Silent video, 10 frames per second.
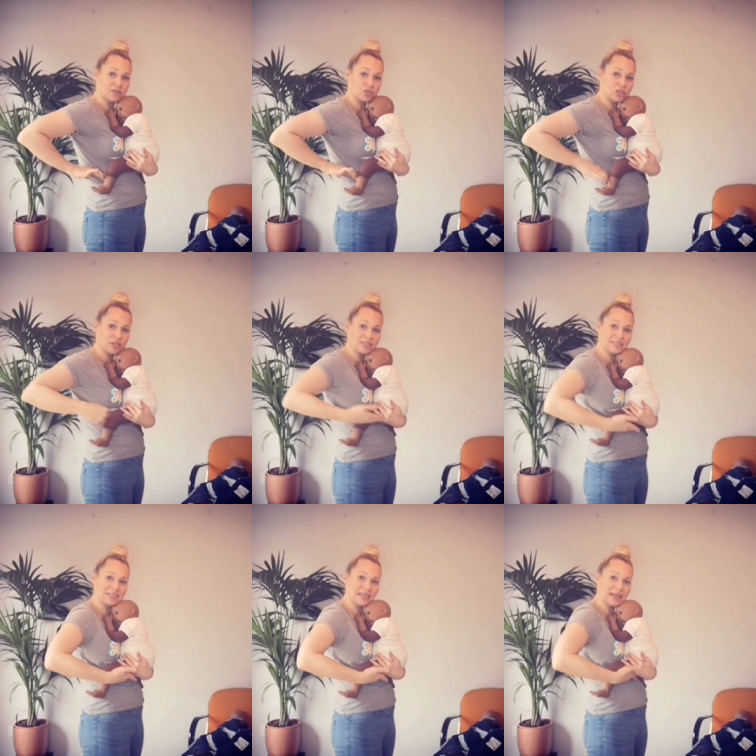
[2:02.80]
So she's going to
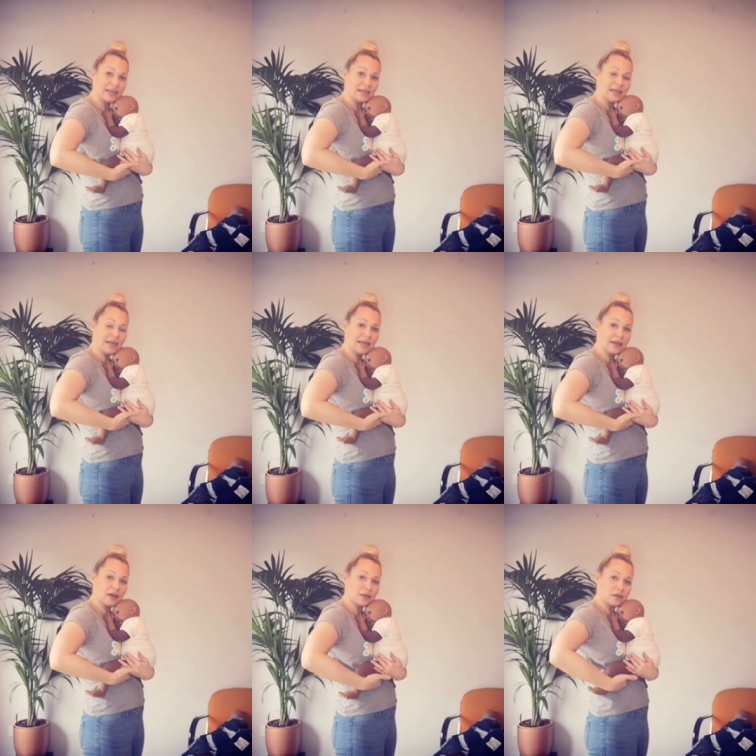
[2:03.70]
sit
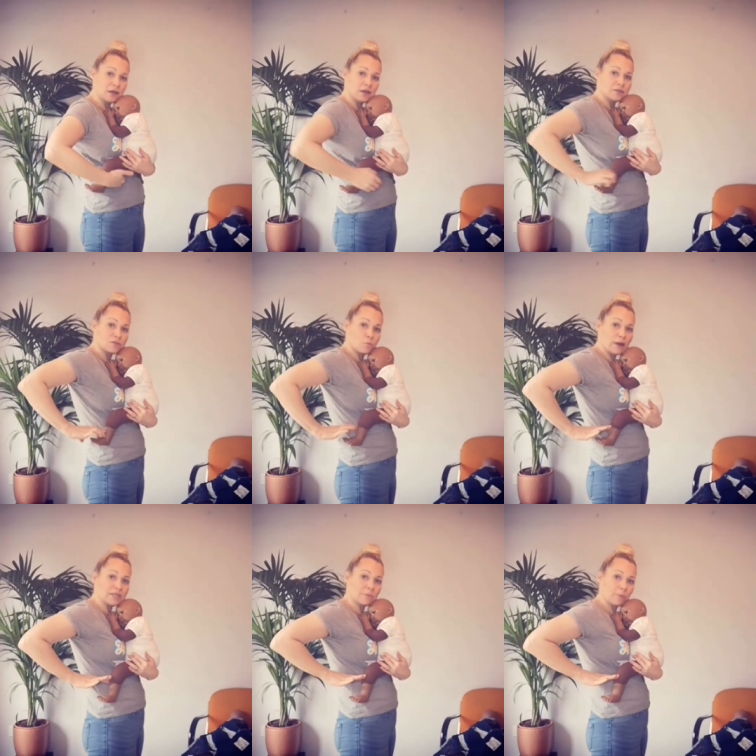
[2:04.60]
here, so the
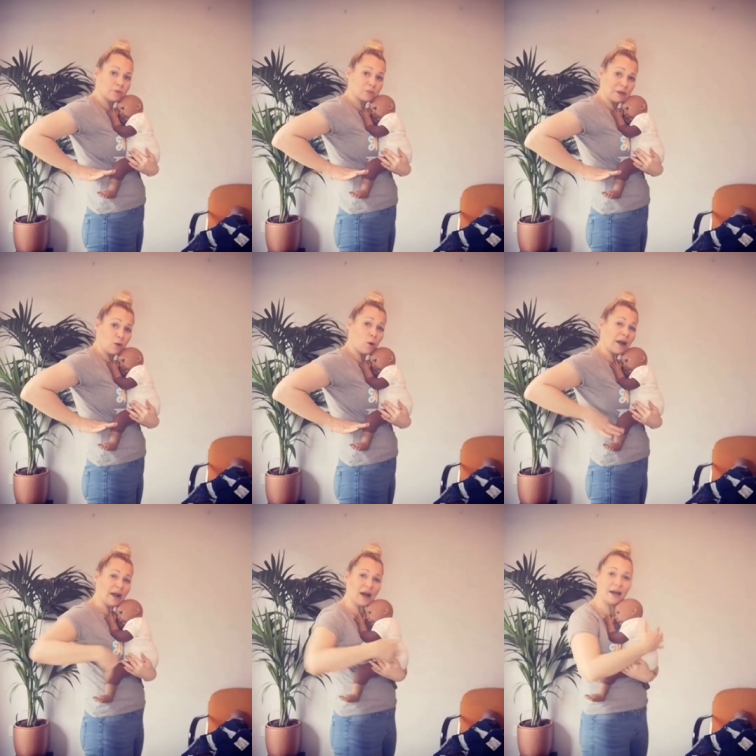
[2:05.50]
waistband wants to be
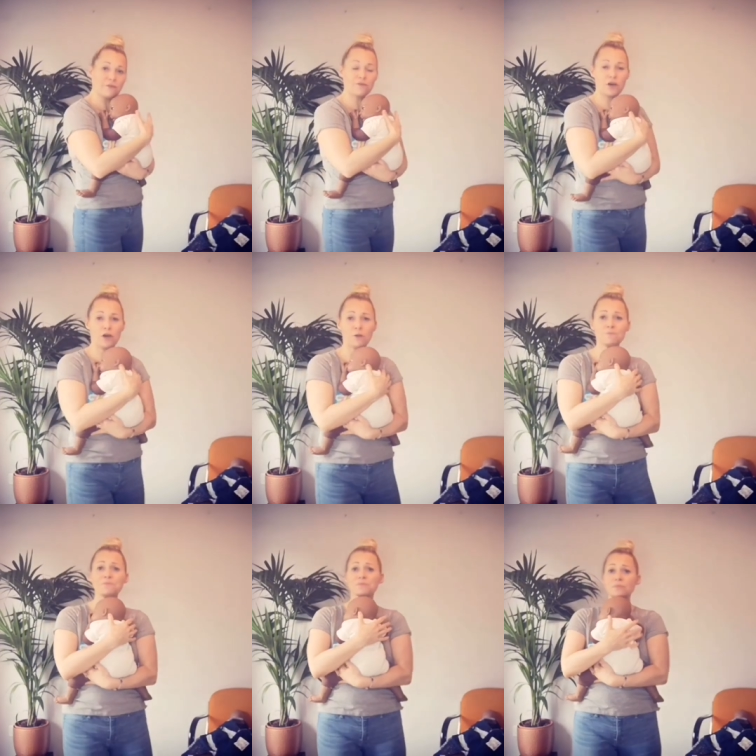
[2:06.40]
quite high for her.
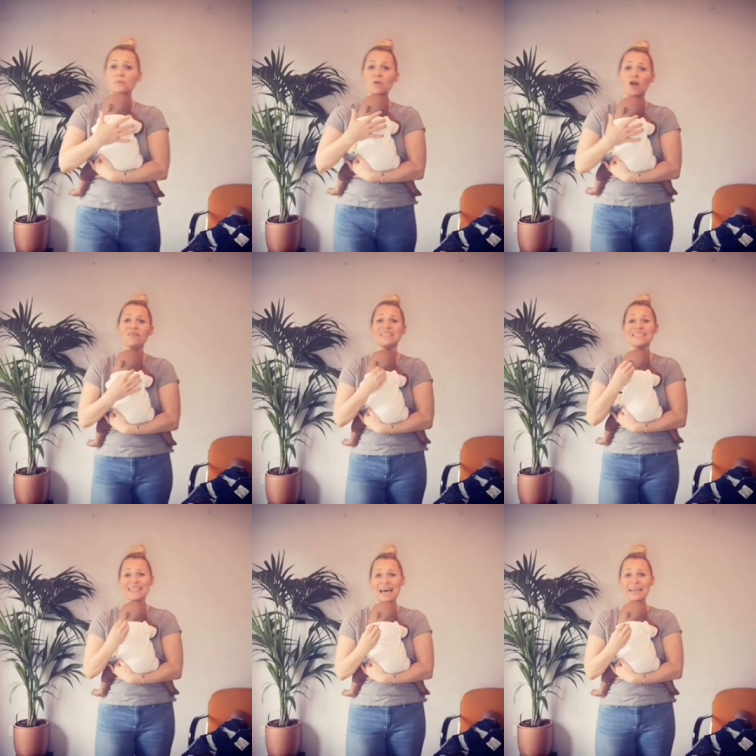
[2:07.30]

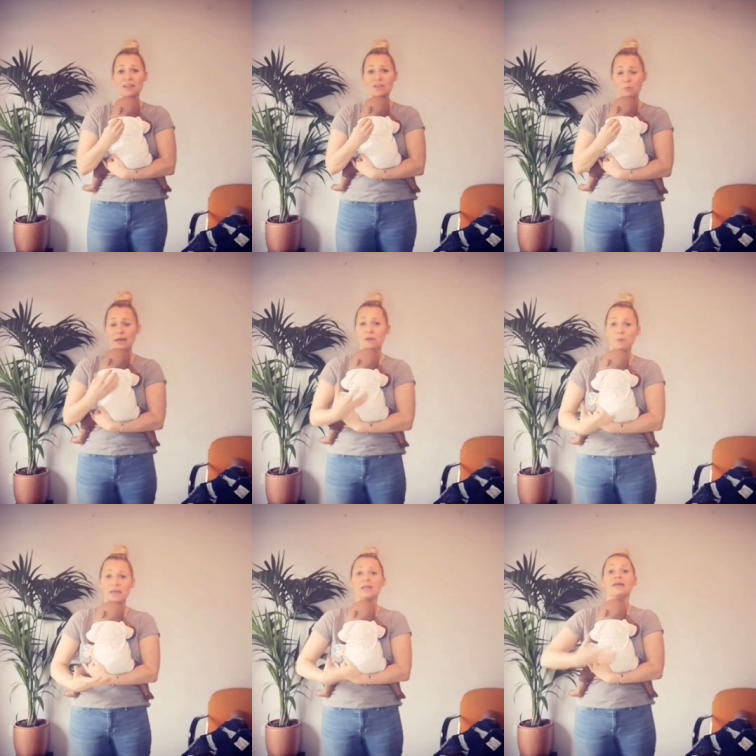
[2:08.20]
Obviously the tinier the
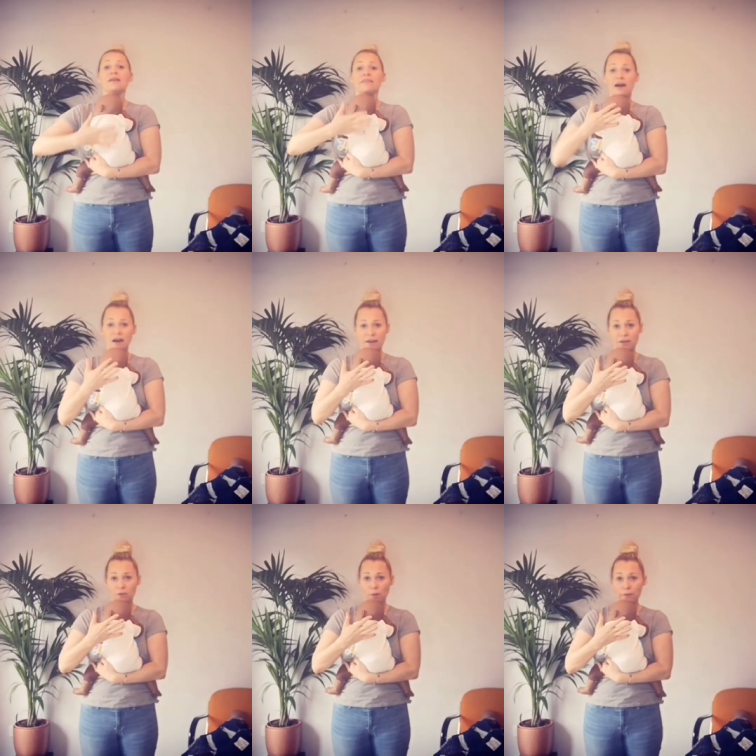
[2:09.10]
baby, the
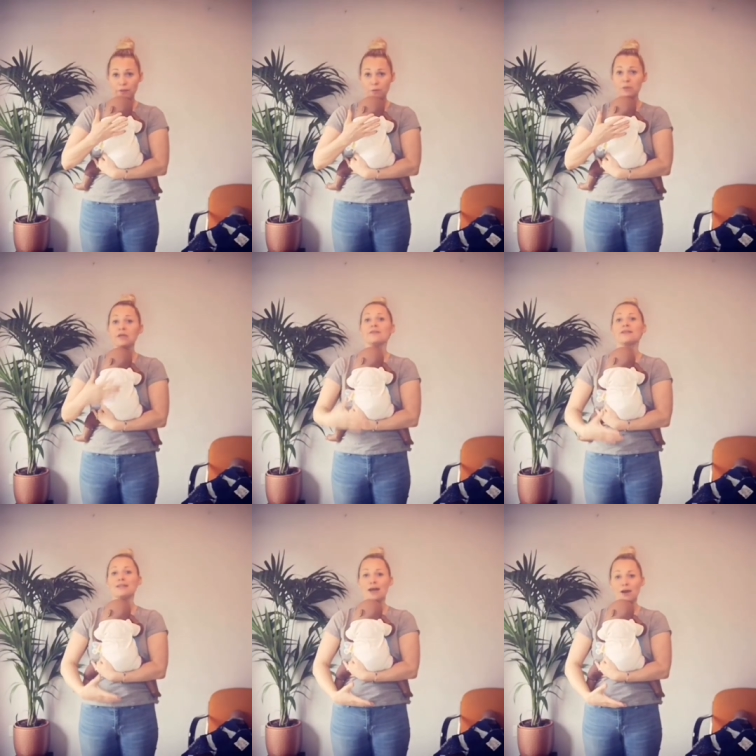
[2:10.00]
higher you want them.
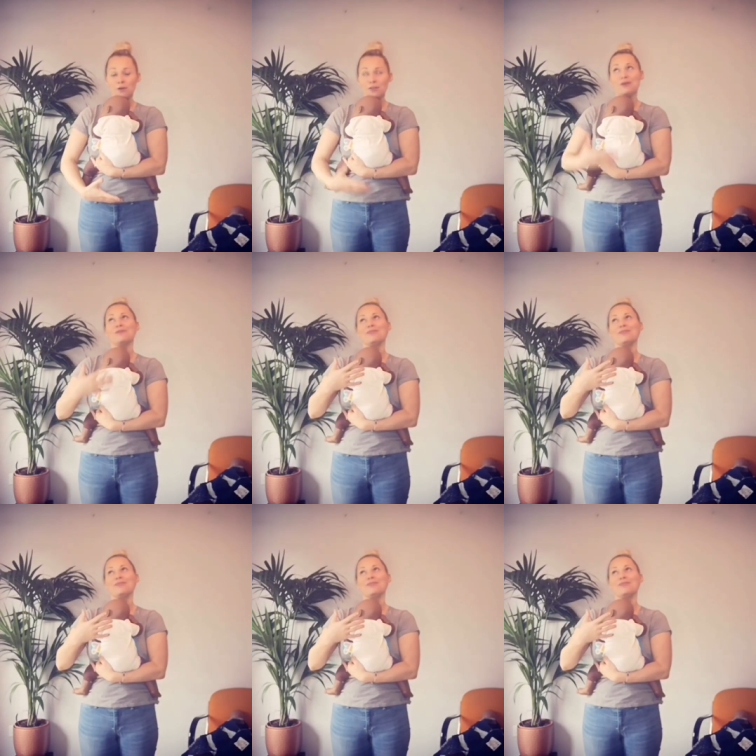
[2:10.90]
The